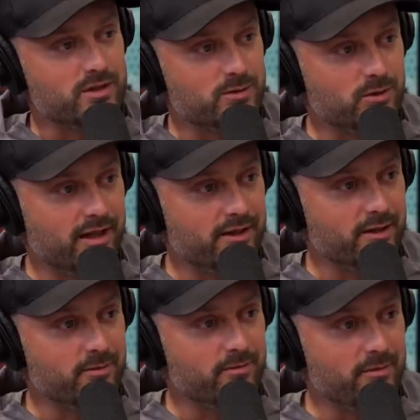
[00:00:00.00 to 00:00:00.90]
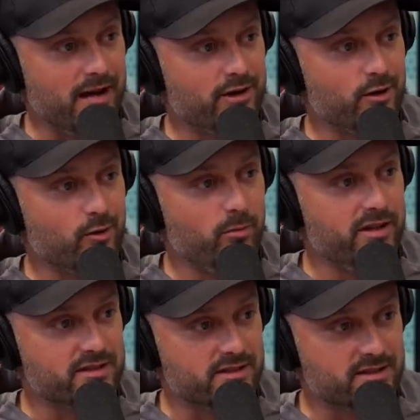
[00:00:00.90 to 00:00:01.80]
us. We're down here minding our own
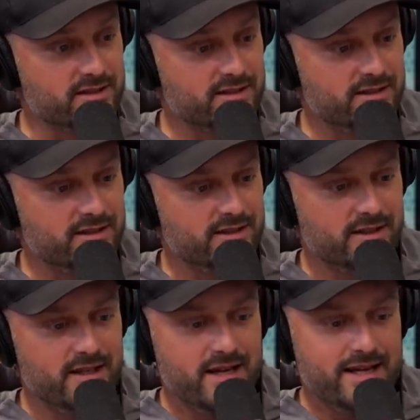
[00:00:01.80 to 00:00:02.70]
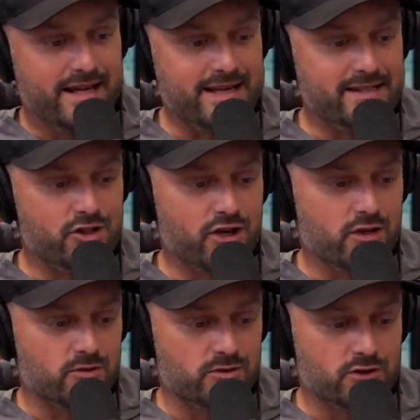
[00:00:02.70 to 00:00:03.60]
business. Casey
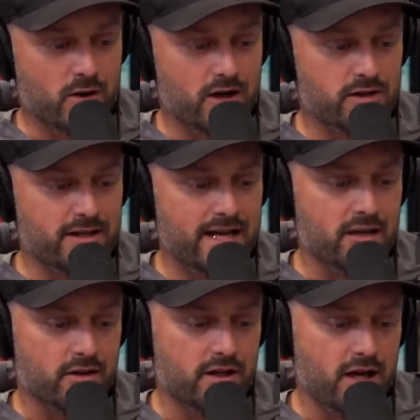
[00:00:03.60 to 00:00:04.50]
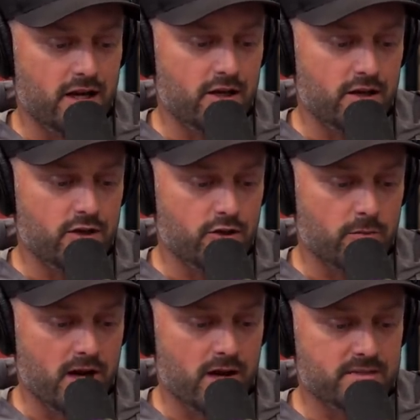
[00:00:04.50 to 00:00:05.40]
Jones. So I heard Nate on Your
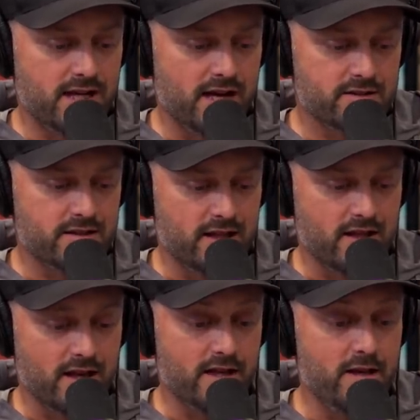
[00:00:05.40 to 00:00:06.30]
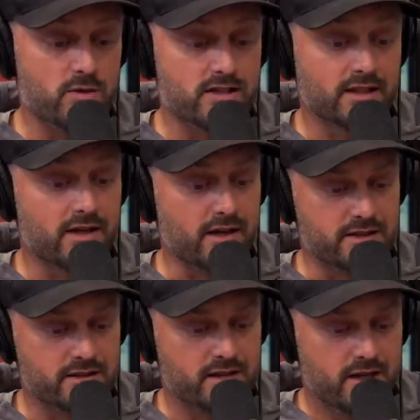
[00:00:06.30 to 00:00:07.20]
Mom's House and thought he was
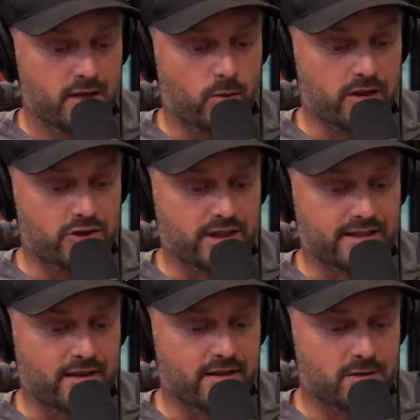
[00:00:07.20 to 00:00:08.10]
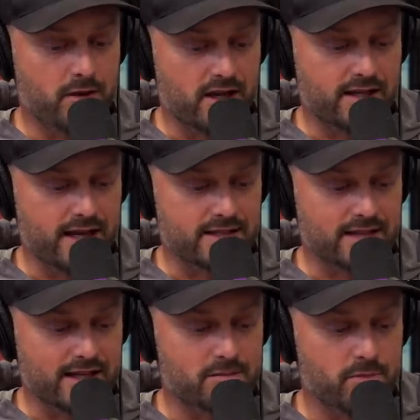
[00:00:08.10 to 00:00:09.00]
hilarious. Went and checked out this podcast
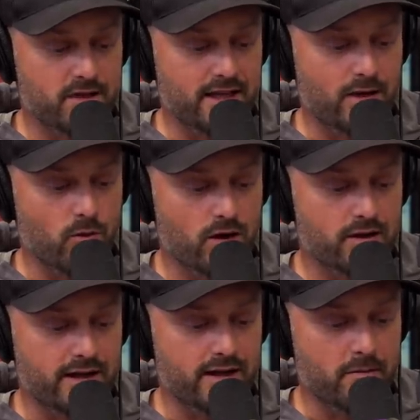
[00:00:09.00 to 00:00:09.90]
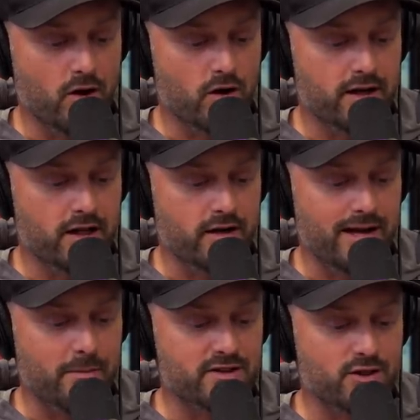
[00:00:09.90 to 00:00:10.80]
last Monday at work and am already on
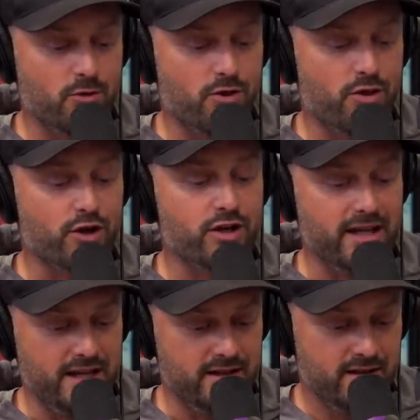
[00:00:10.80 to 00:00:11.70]
episode 30.